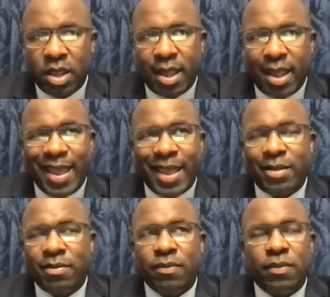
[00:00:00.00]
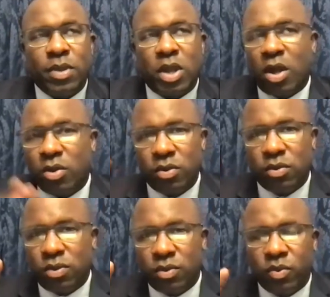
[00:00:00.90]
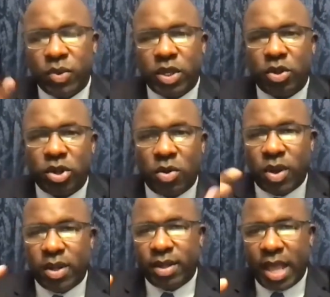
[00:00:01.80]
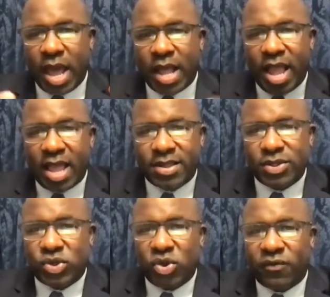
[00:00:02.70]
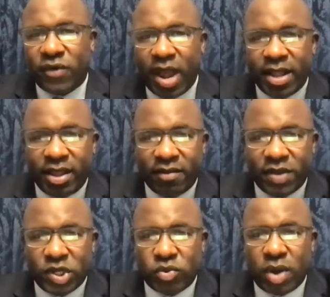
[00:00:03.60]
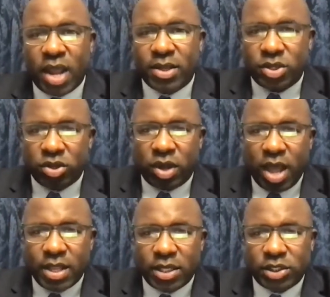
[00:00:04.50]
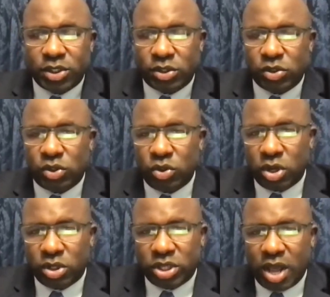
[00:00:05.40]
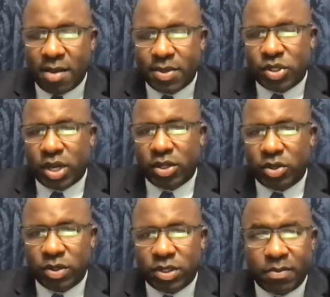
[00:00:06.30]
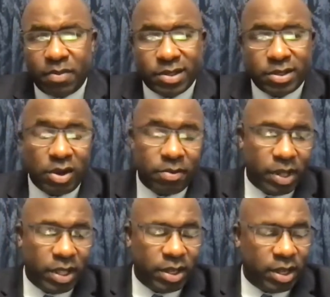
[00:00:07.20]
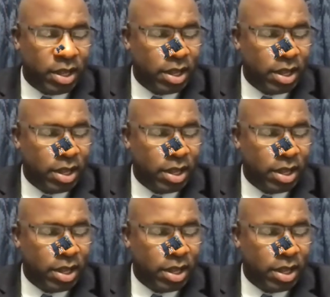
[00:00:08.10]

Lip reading: And, we don't know what God has in store for any of us, right? So you kind of just do your job and try to do it to the best of your ability. I